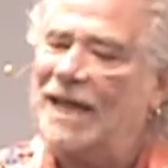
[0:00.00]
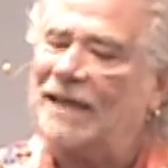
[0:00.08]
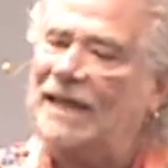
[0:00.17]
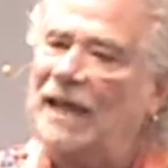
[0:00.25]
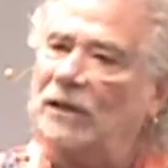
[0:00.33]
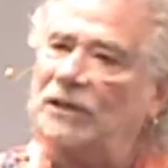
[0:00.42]

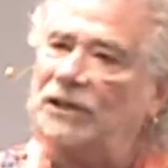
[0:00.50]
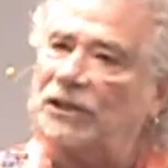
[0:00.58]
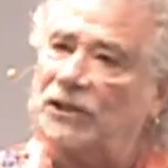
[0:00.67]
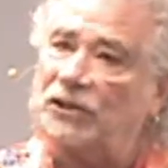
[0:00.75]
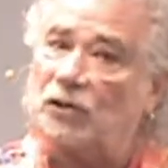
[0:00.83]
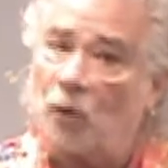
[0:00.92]
he tells
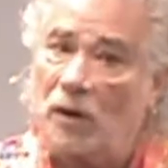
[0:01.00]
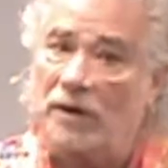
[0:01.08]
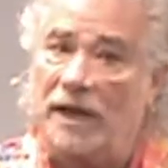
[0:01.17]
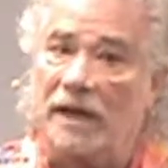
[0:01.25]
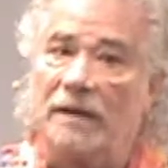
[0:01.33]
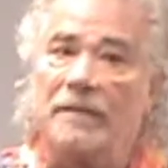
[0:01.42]
a
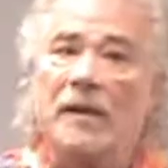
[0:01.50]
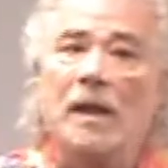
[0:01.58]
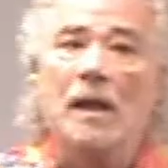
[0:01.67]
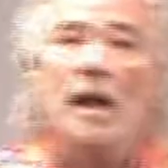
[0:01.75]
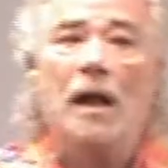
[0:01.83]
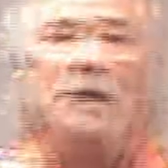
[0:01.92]
story
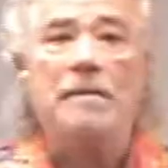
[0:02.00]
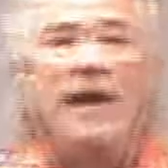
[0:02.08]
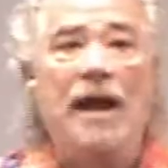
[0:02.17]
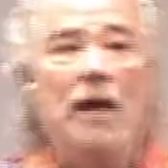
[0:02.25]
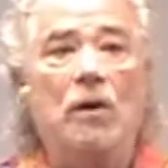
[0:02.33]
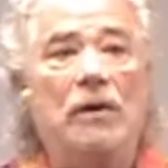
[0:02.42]

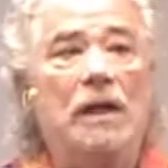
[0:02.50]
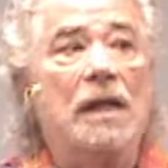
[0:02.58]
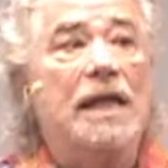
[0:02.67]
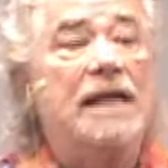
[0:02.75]
about,